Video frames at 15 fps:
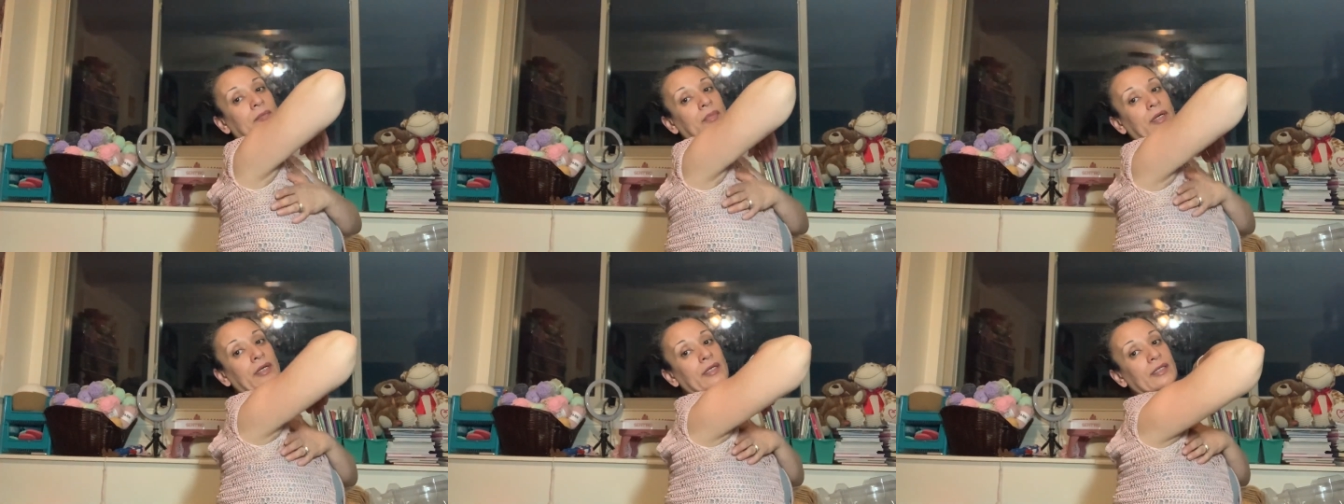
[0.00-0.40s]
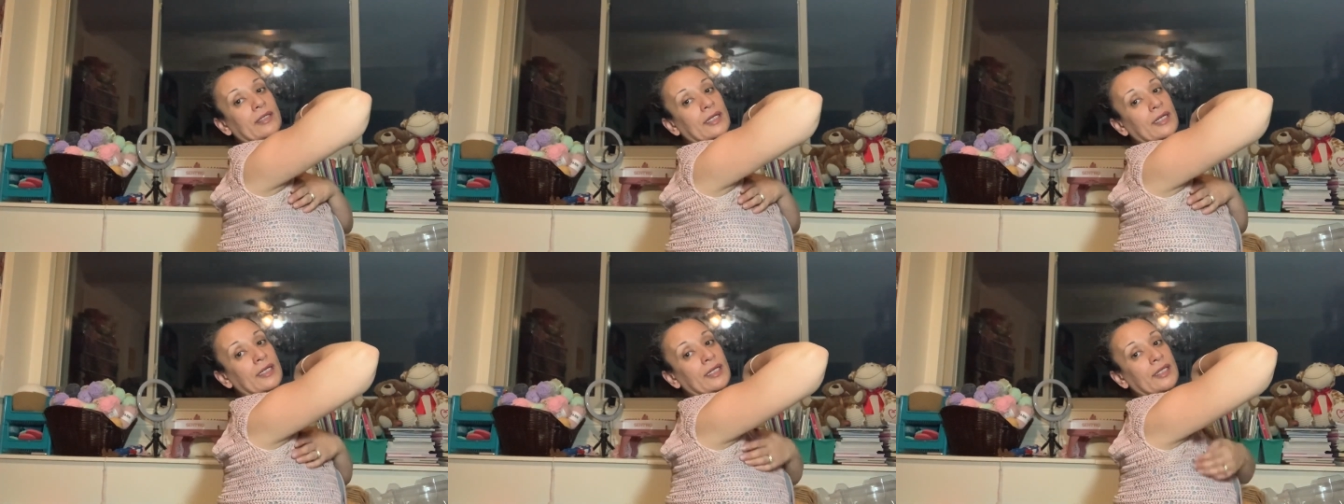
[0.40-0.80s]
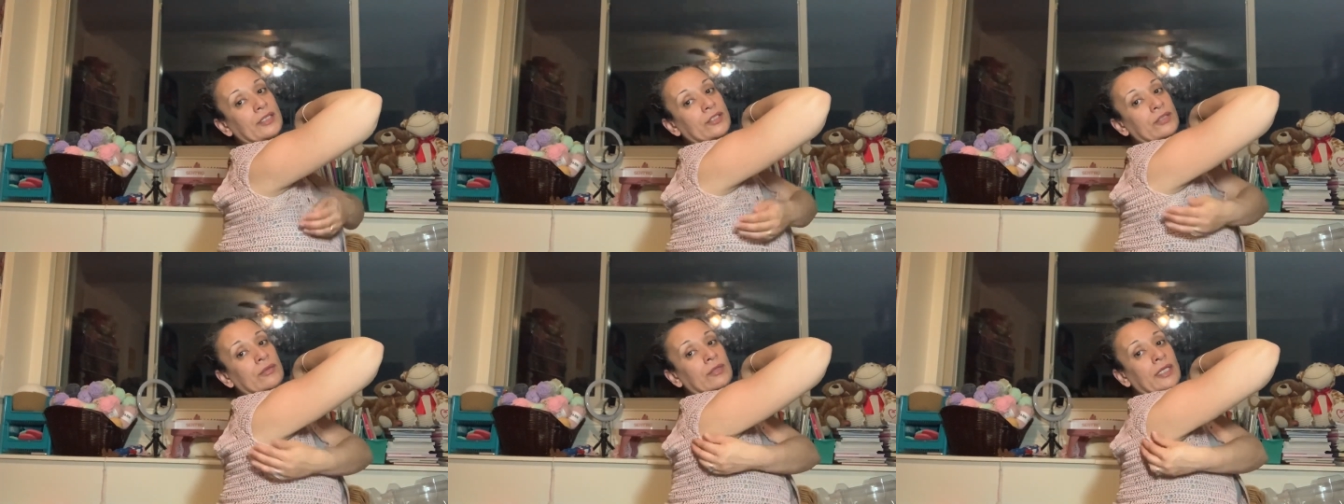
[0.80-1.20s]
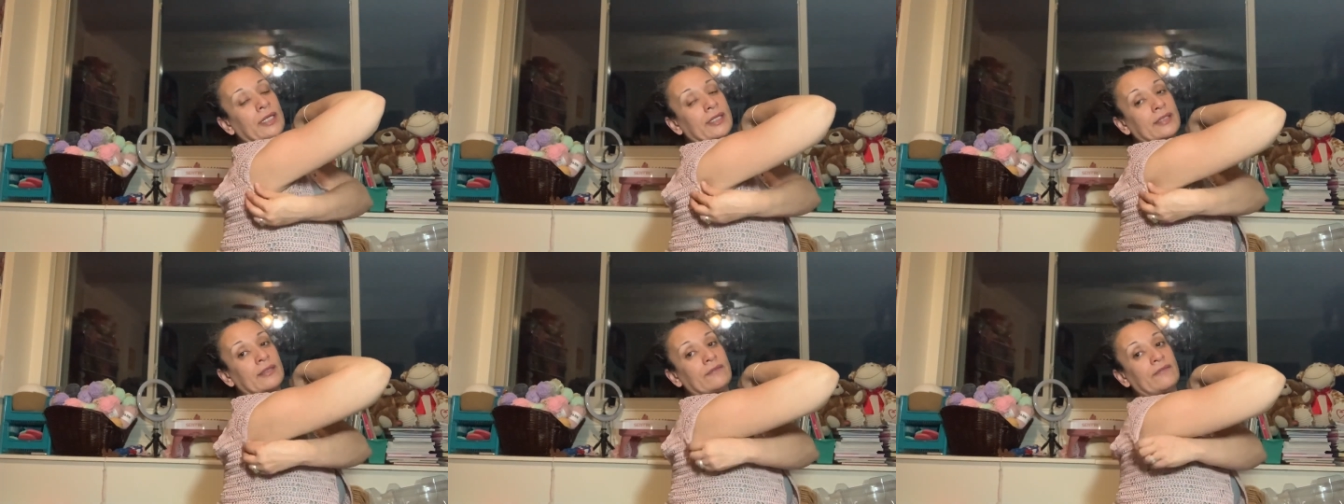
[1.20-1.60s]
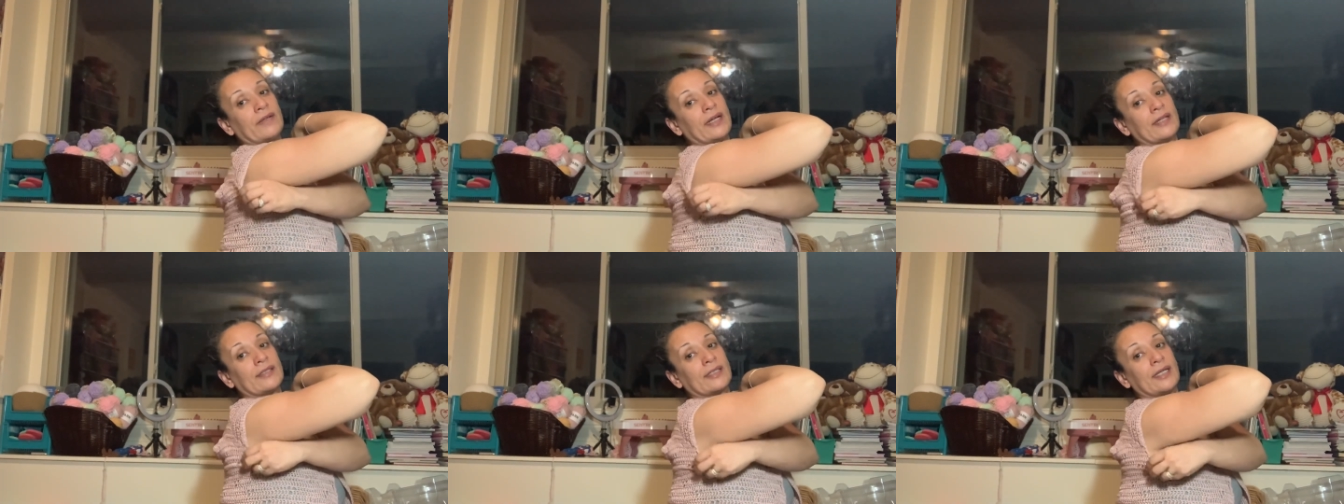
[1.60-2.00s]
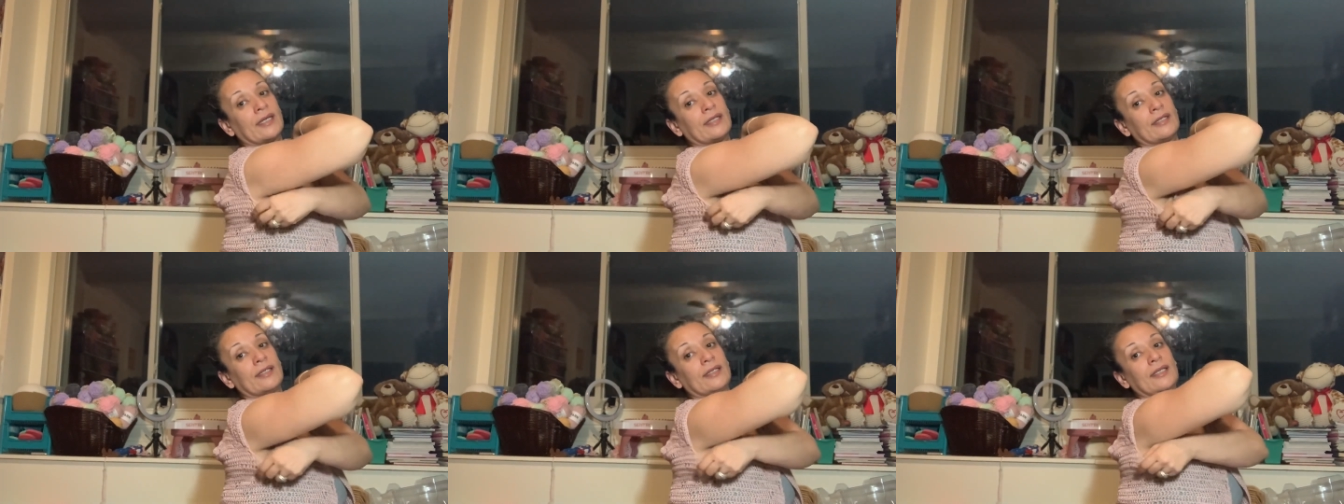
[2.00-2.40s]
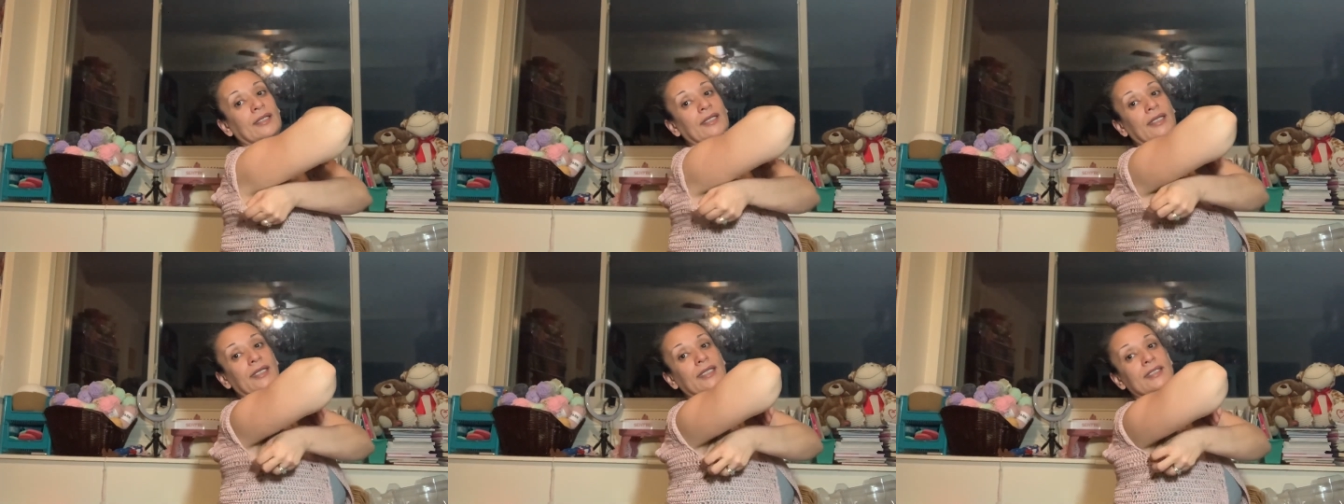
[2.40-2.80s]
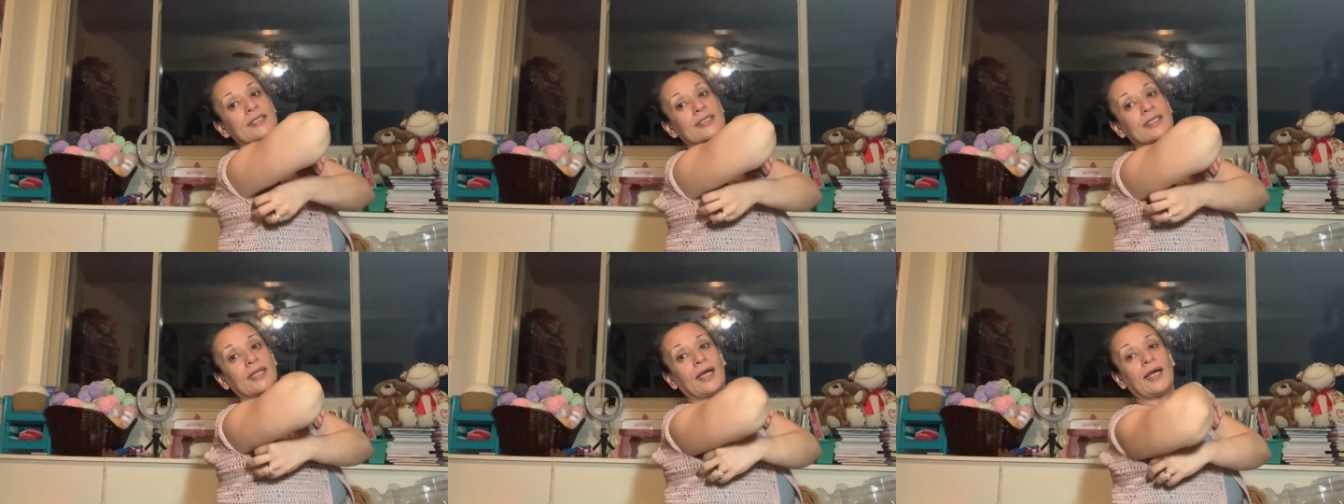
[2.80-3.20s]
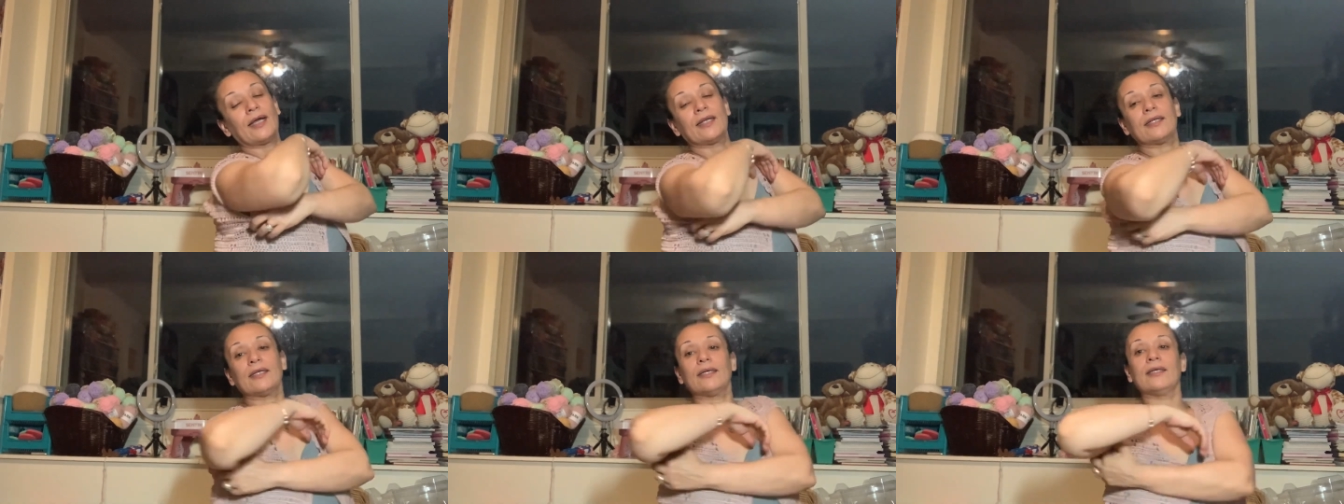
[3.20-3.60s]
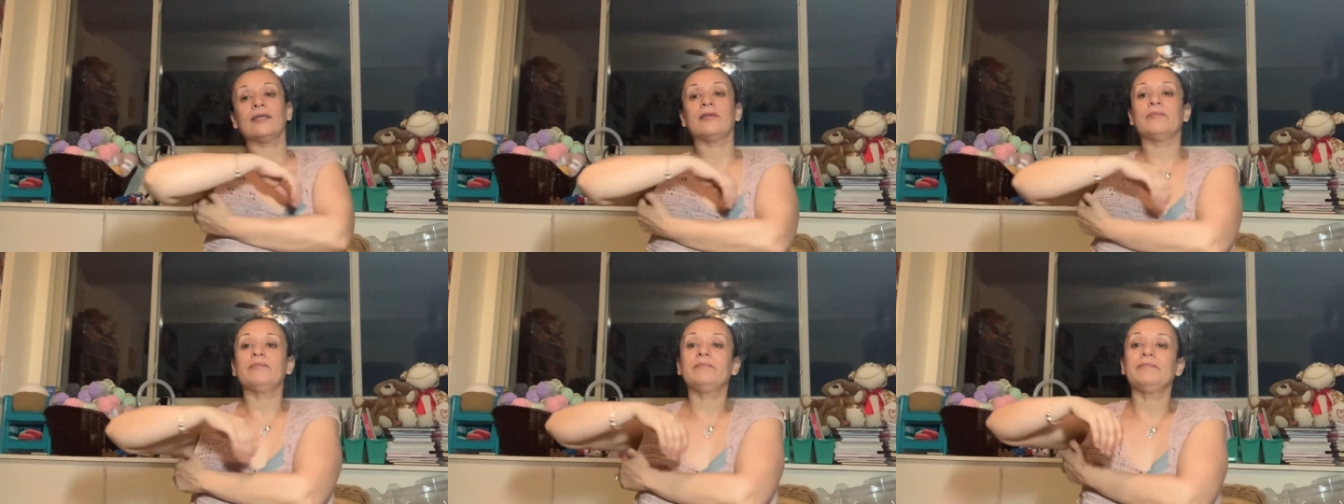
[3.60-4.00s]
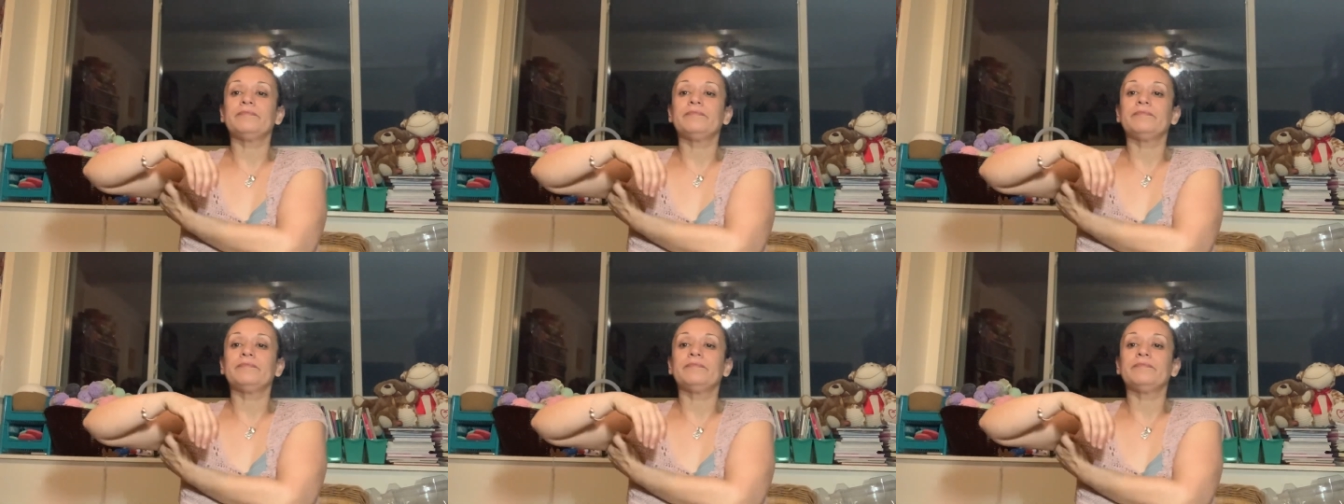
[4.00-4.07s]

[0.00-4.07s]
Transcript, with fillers: part. And I do like the fact that it's not, um,